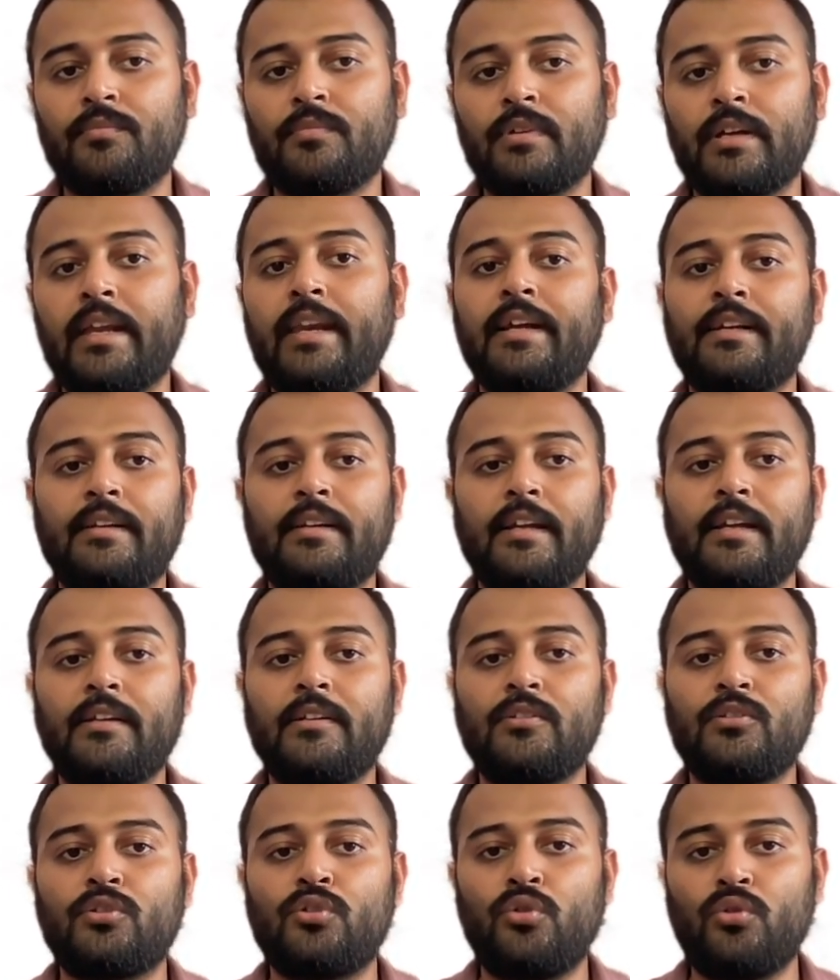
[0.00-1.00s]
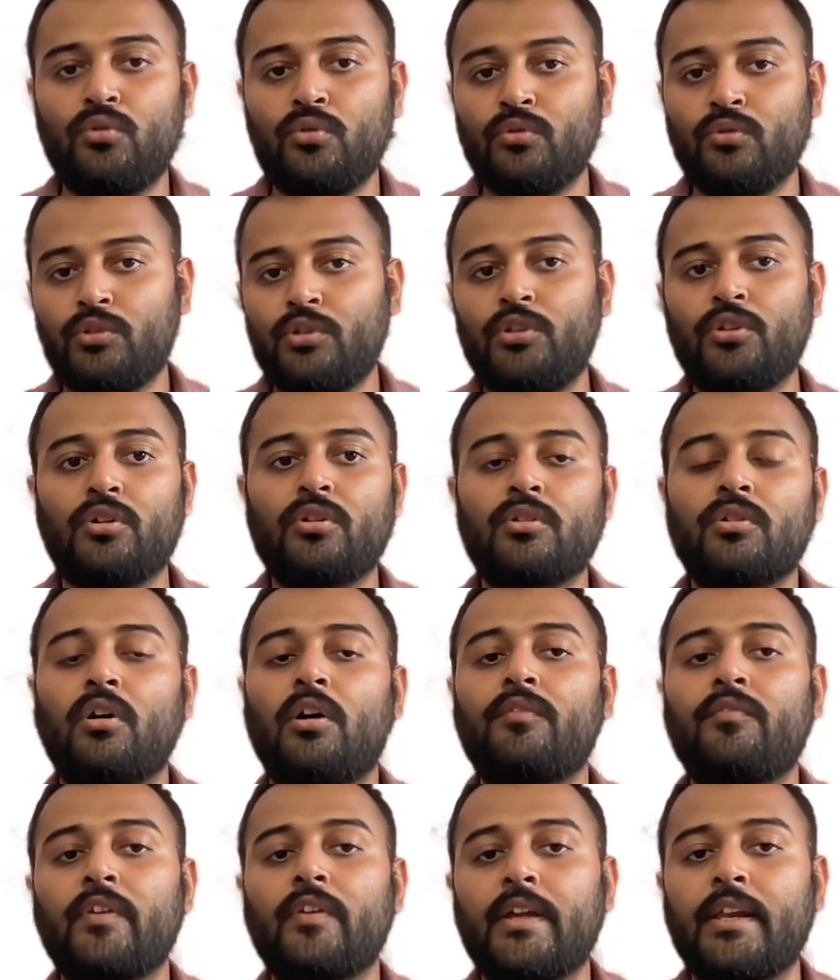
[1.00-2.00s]
connecting to your
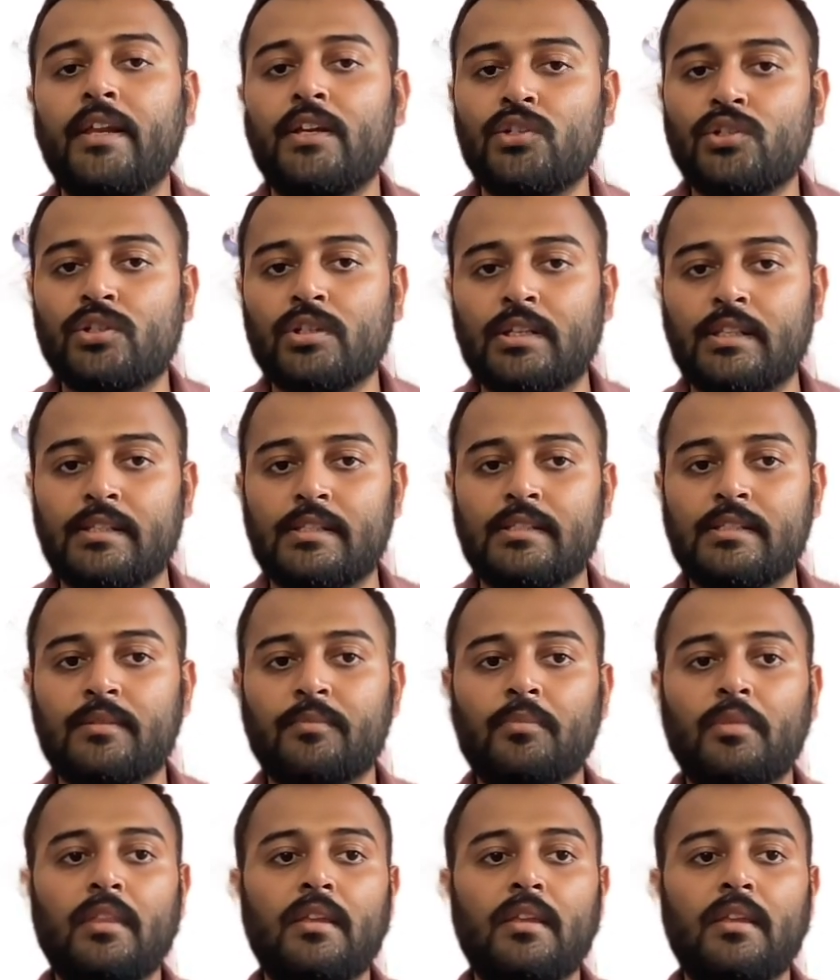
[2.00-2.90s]
configurations.